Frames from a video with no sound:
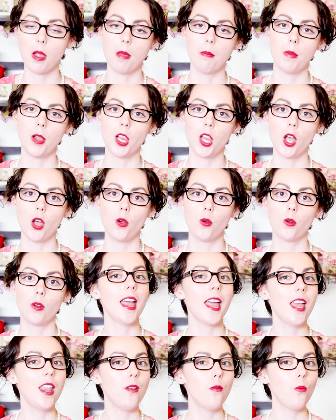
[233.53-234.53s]
and below.
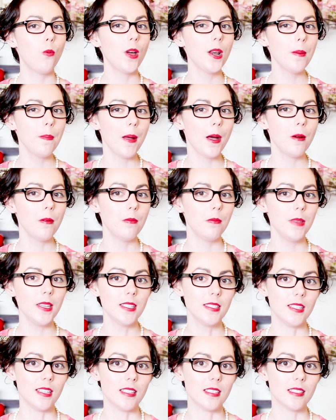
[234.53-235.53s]
And what about
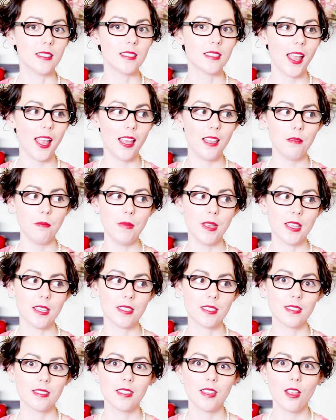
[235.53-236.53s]
Mrs. and
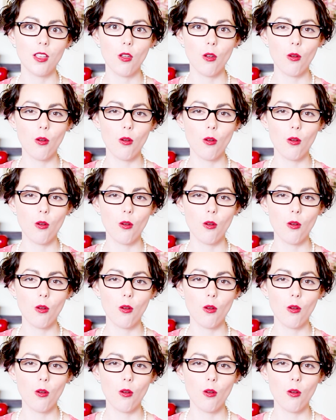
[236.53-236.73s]
Miss?